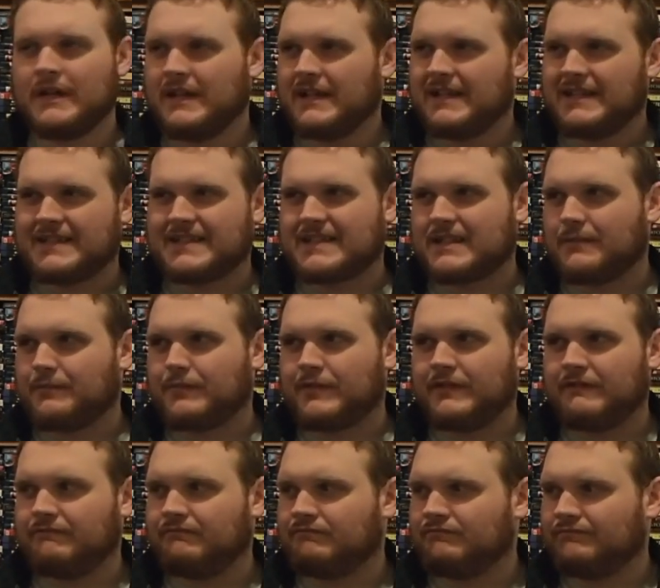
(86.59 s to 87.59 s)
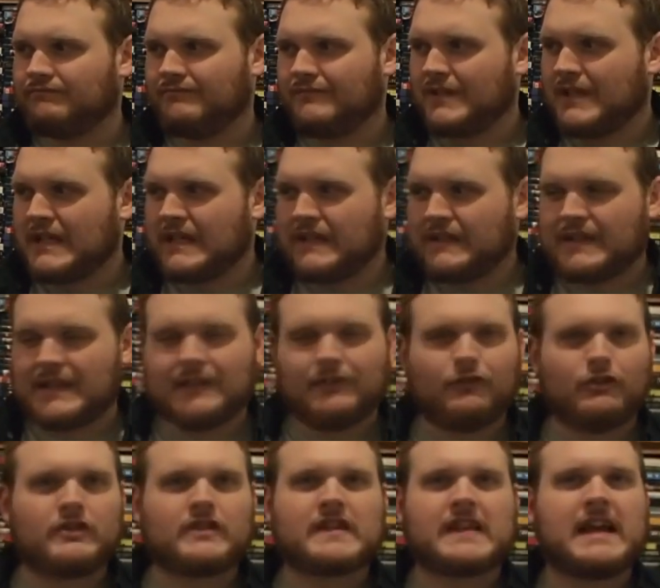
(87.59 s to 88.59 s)
It's something that
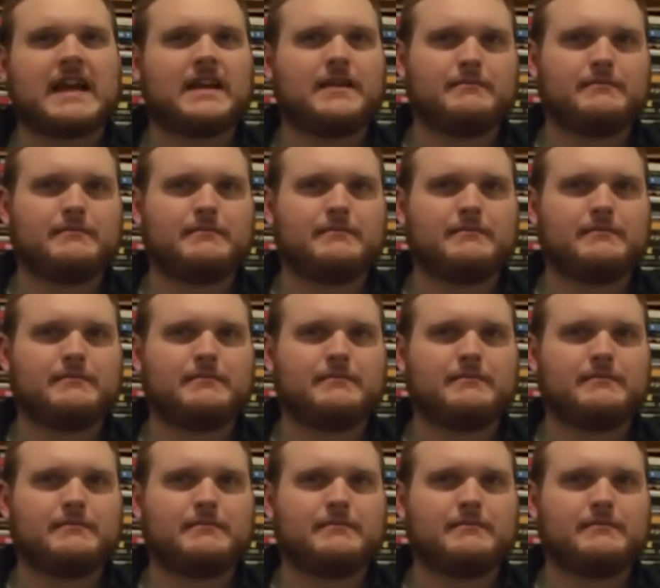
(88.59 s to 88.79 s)
looks kind of